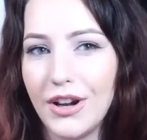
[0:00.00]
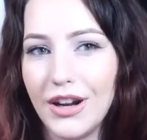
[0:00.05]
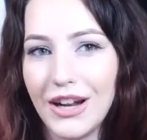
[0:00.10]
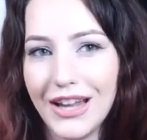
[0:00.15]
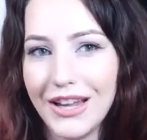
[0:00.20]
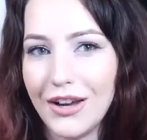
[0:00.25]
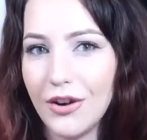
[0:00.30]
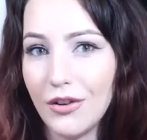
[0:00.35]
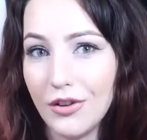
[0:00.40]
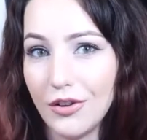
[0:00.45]

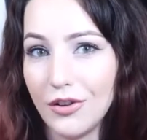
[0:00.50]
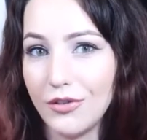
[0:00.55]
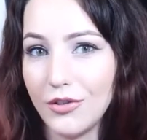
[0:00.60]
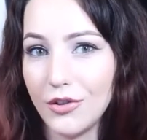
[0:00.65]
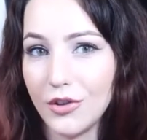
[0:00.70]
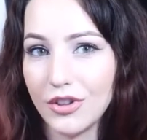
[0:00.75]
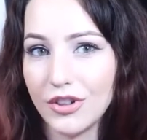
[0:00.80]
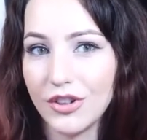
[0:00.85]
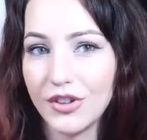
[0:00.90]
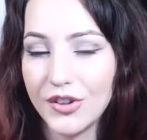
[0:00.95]
like all of
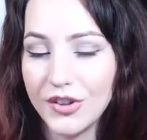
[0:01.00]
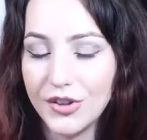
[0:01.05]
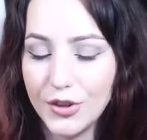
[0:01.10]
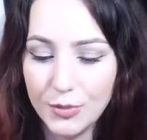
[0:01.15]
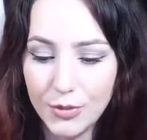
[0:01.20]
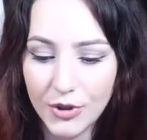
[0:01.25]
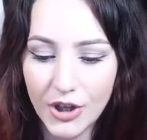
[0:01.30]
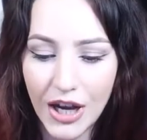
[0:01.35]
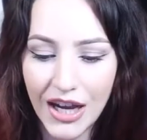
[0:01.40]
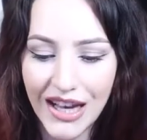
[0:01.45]
you are
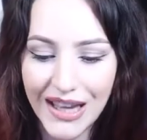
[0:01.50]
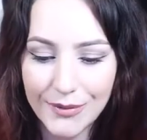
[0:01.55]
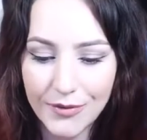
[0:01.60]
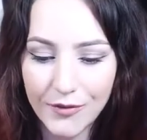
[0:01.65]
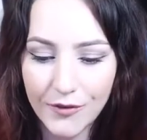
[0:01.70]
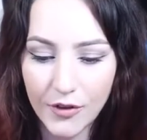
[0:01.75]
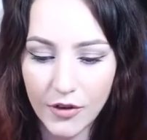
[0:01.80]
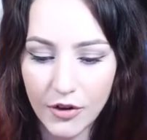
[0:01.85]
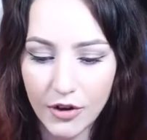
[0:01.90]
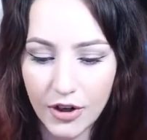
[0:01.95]
super
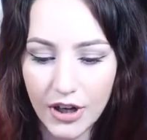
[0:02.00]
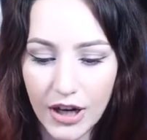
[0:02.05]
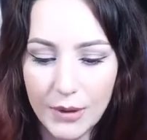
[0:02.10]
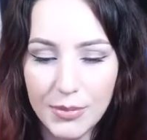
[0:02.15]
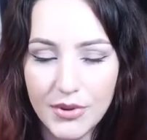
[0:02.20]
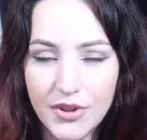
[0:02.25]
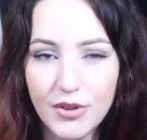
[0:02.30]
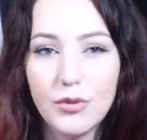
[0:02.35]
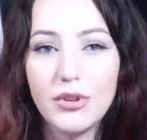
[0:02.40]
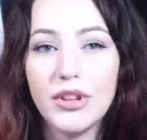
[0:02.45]
hyped for
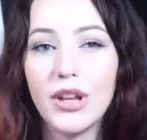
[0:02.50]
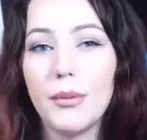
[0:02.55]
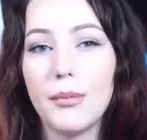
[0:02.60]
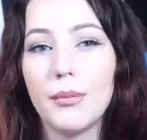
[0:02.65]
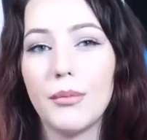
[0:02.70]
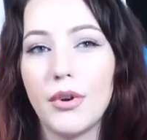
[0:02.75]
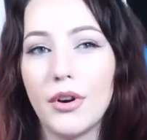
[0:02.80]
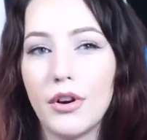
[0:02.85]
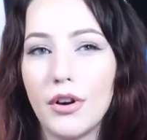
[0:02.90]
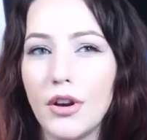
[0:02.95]
episode
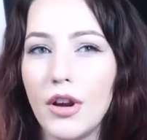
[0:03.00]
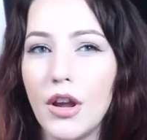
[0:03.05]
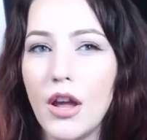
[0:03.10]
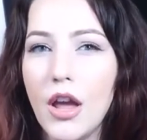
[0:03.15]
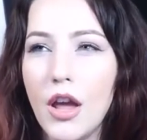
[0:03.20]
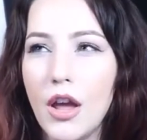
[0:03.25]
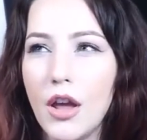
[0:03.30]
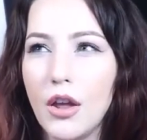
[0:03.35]
number